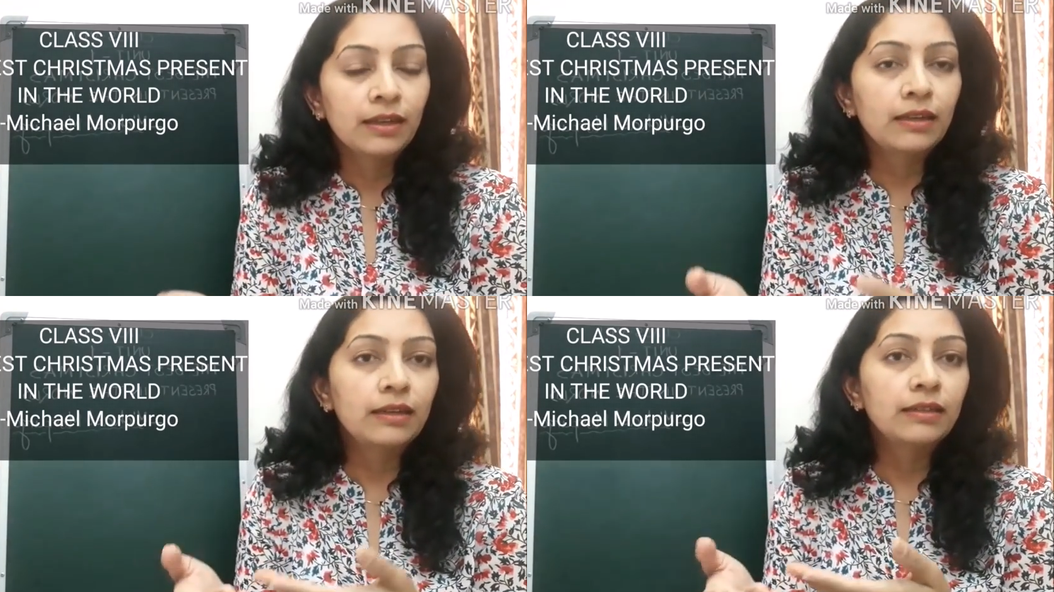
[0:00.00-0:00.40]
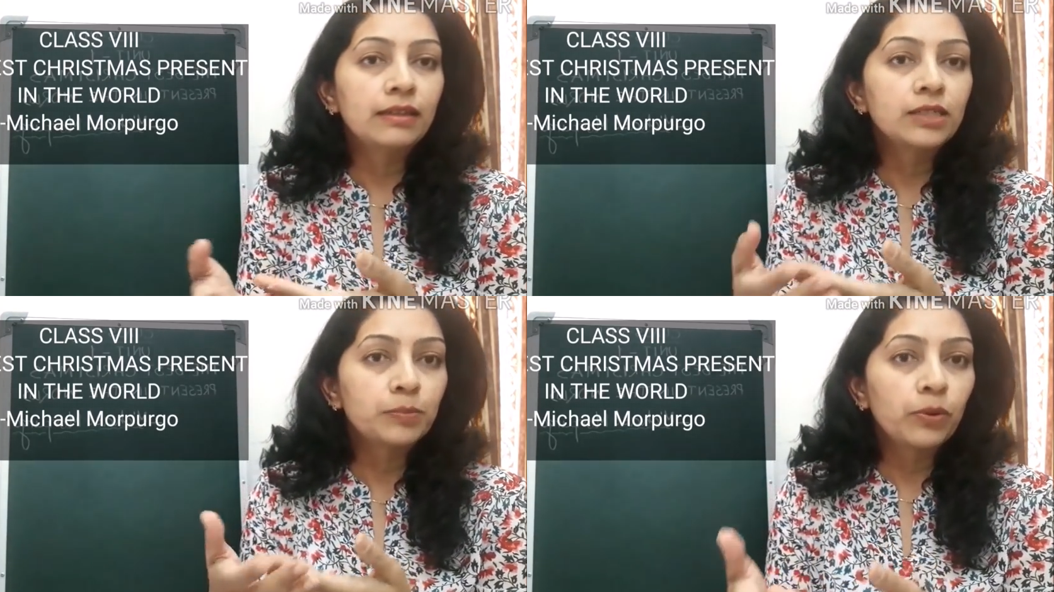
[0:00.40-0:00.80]
uh,
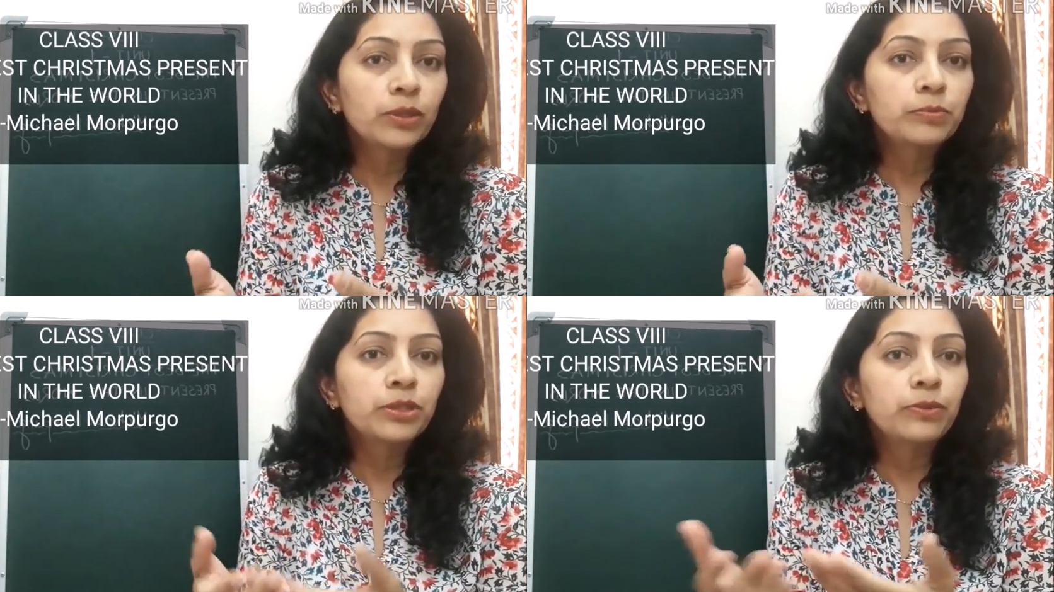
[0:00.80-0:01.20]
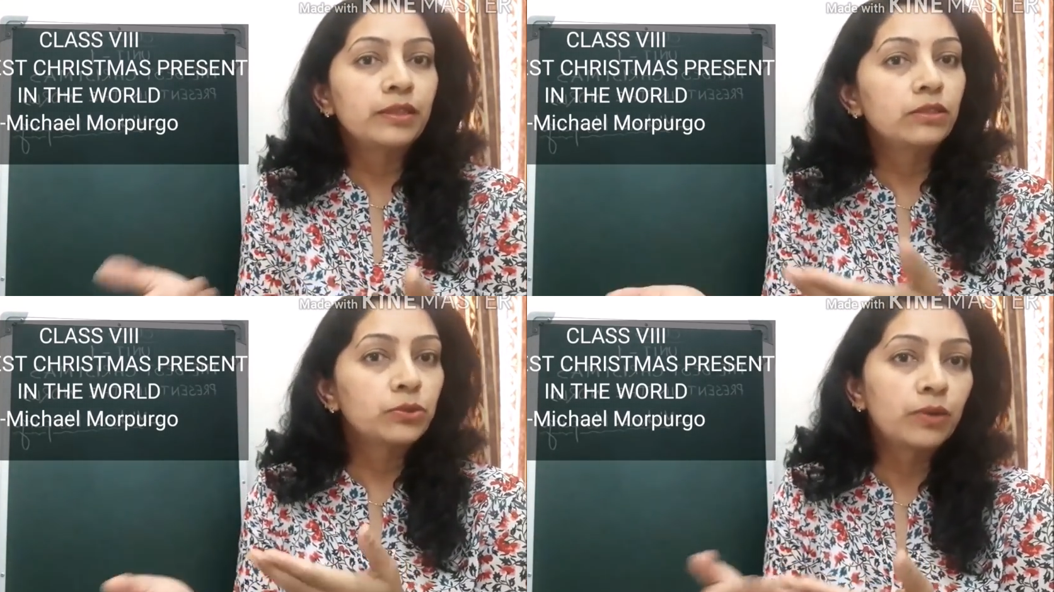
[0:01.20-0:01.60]
a sport between
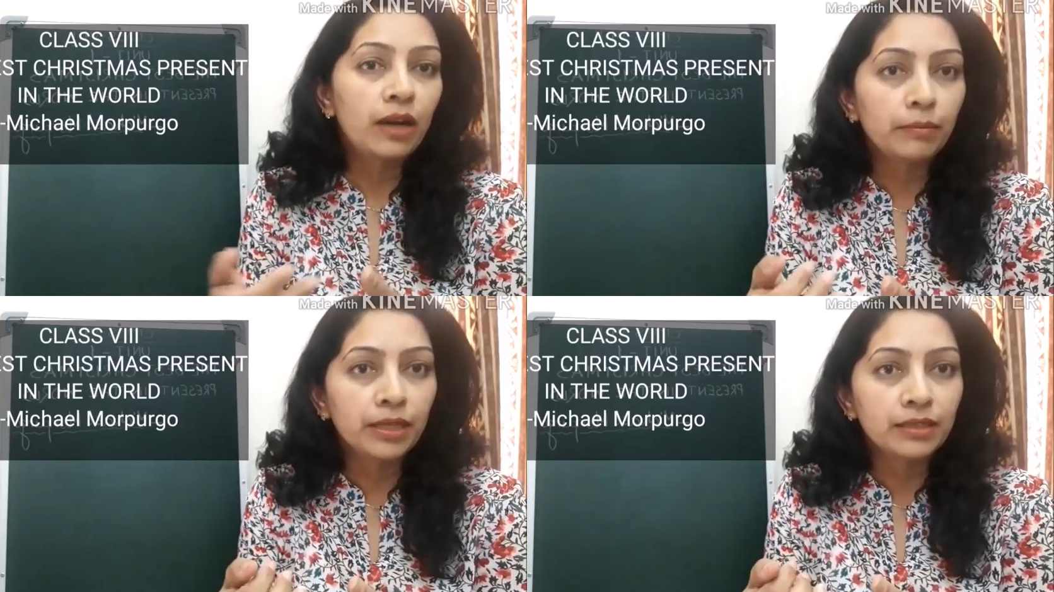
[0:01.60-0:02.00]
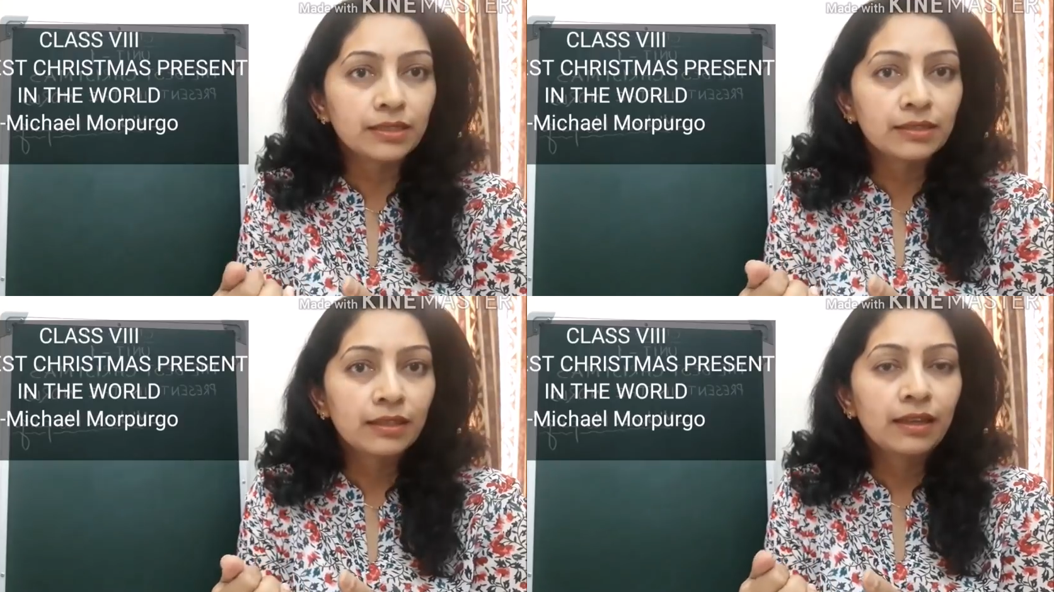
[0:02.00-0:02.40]
the two
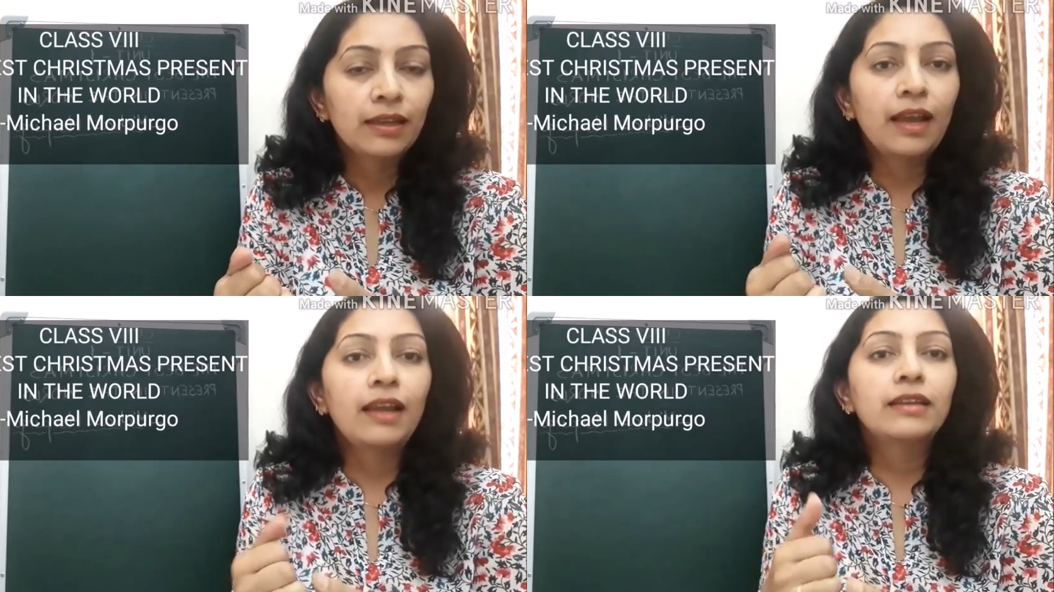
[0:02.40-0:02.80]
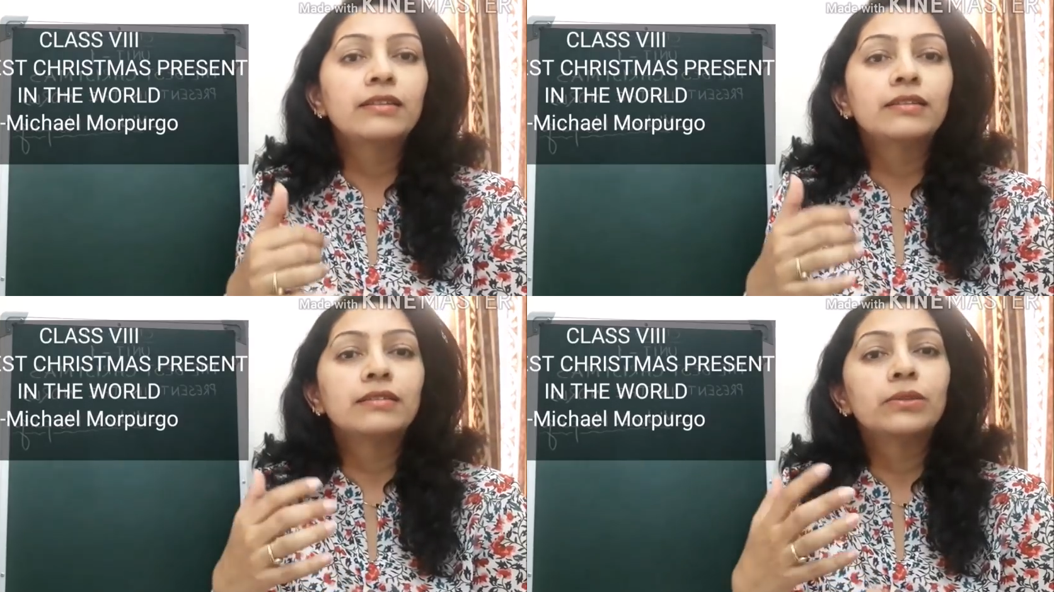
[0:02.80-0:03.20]
armies and
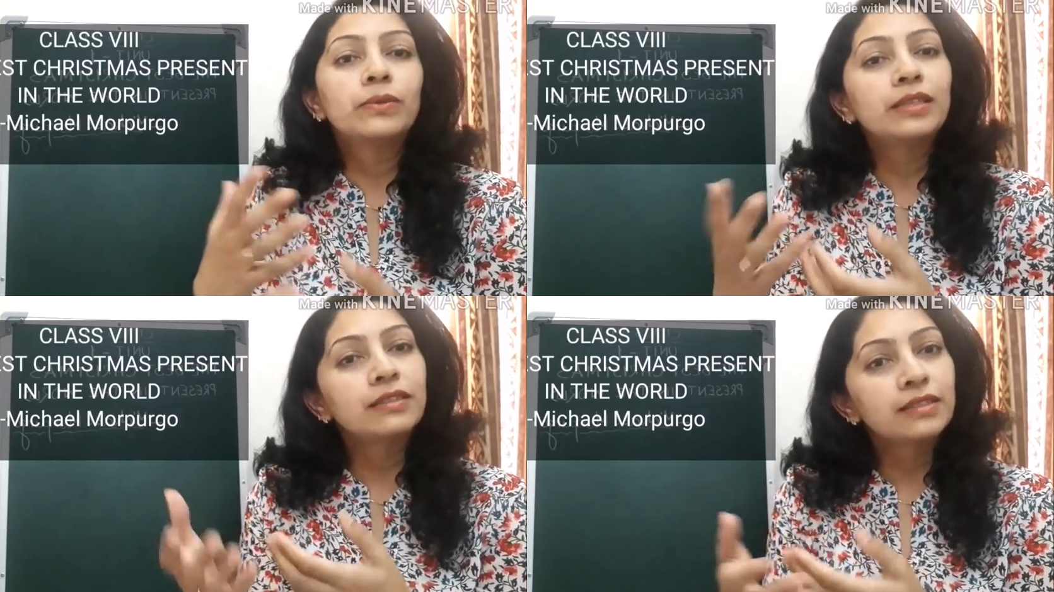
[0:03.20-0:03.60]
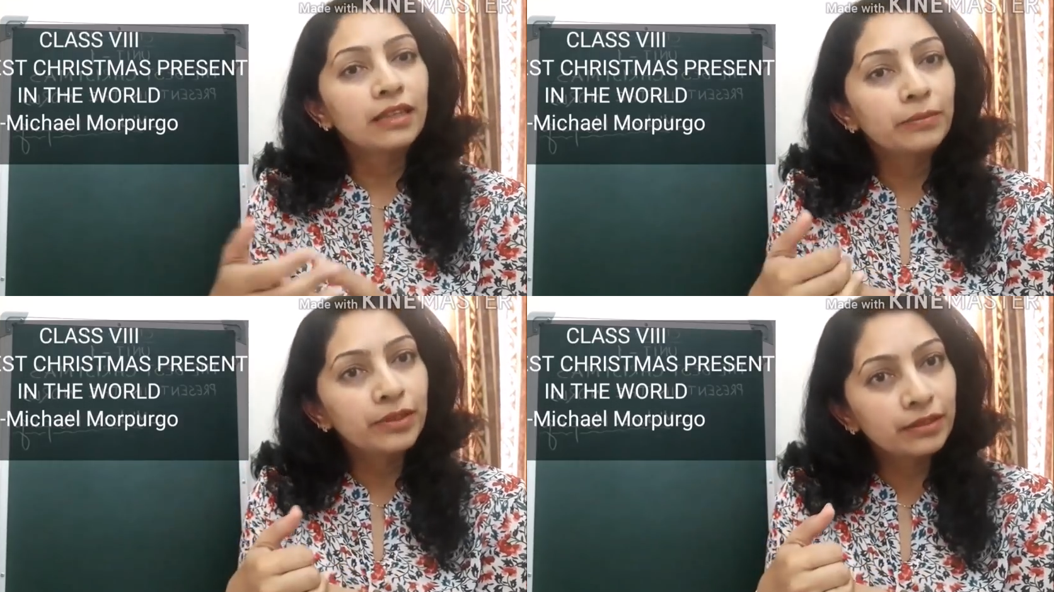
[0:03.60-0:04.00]
uh, the way they
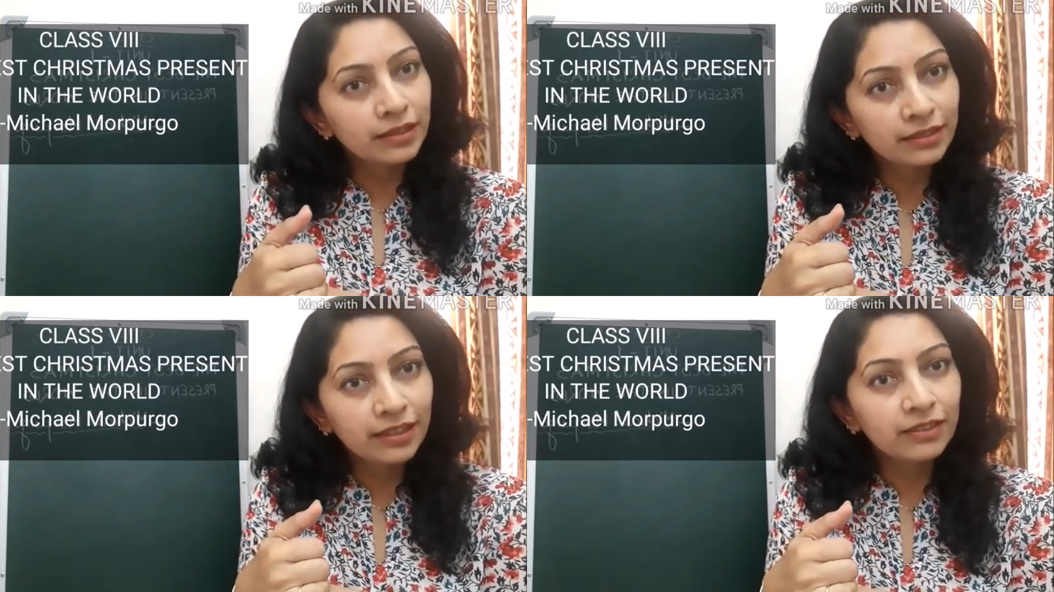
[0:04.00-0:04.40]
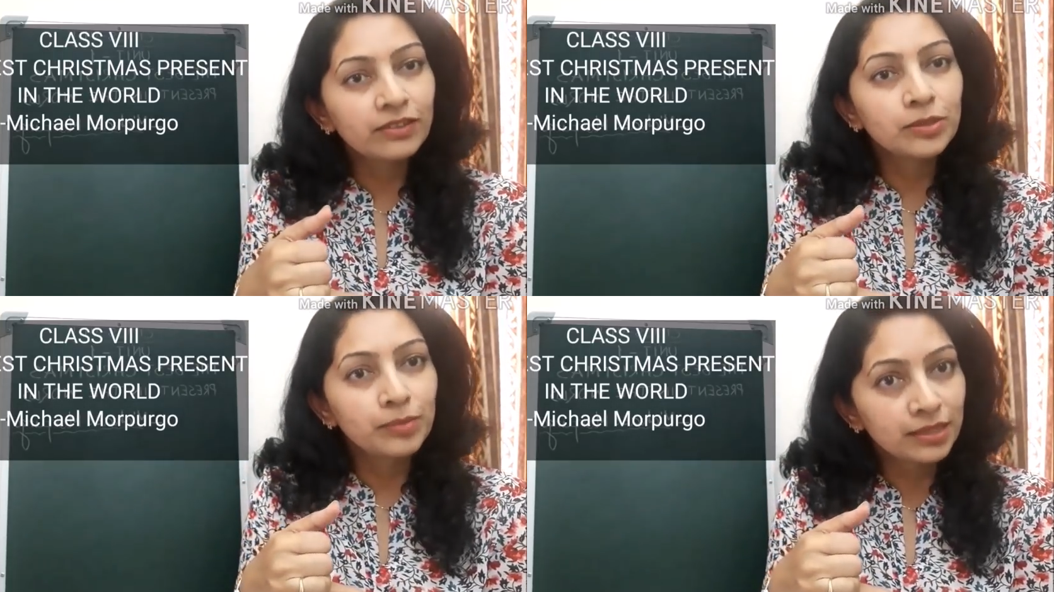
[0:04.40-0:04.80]
celebrated their
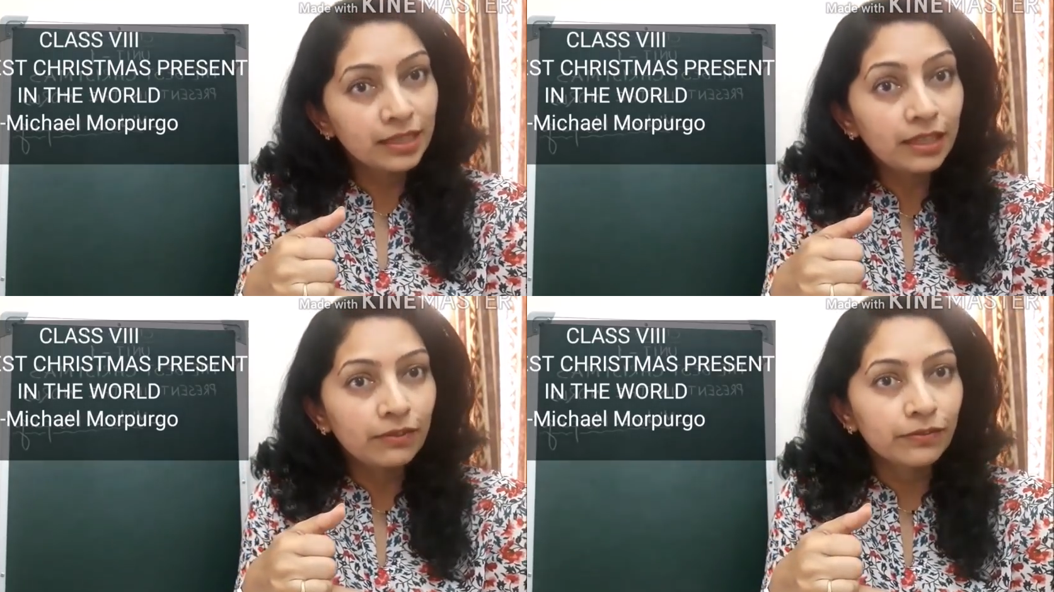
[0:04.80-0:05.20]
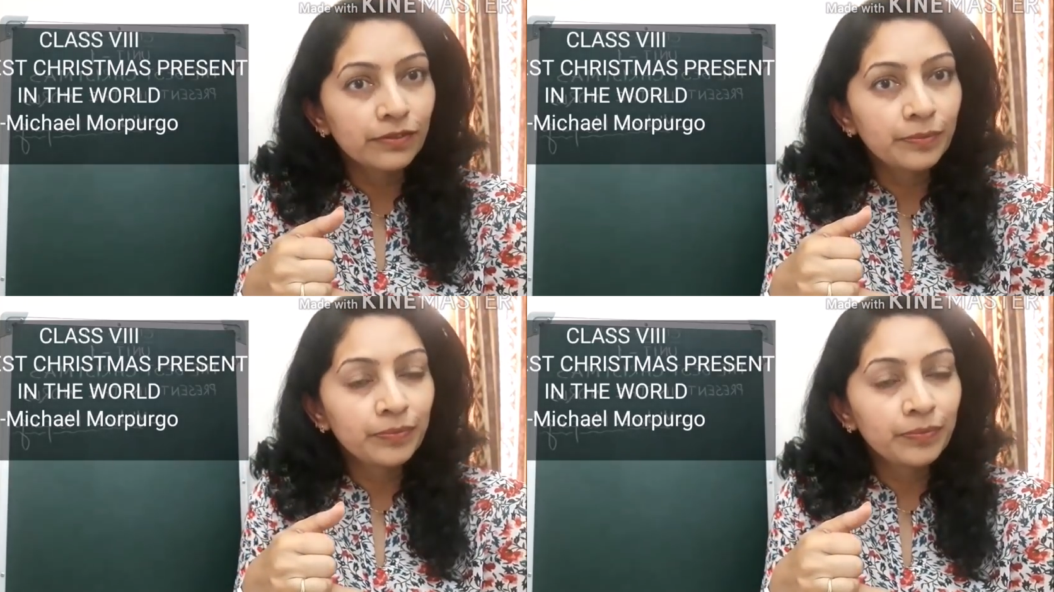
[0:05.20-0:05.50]
Christmas Eve.